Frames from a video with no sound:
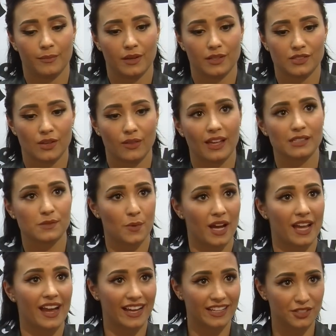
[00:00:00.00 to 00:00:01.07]
So that's
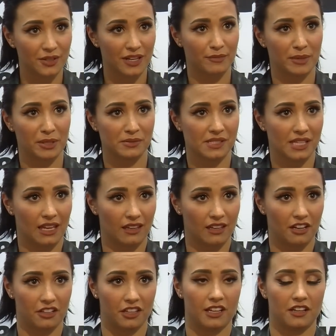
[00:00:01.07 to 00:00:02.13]
why I do have my own
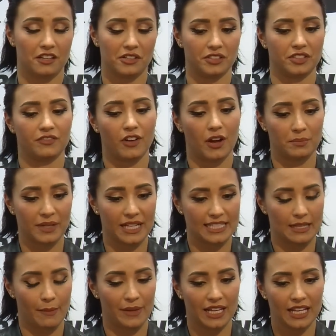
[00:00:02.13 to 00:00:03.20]
skincare line called Devon by
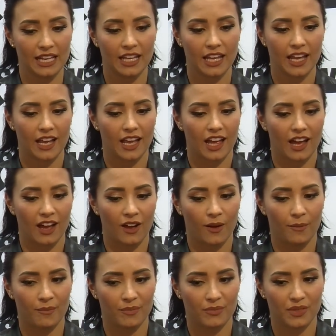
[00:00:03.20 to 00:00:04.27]
Demi.
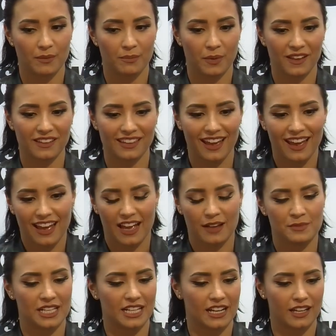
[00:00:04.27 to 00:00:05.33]
But yeah, I
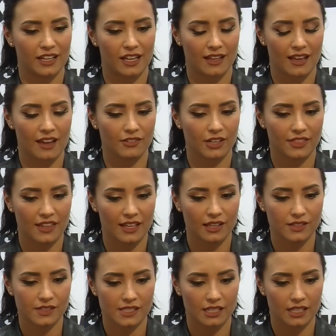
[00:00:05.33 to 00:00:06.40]
mean, everything
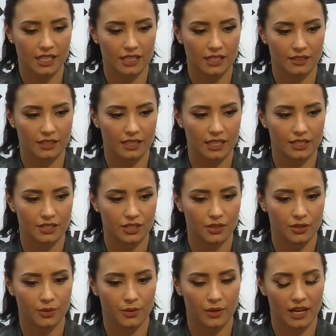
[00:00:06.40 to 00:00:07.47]
else that I do,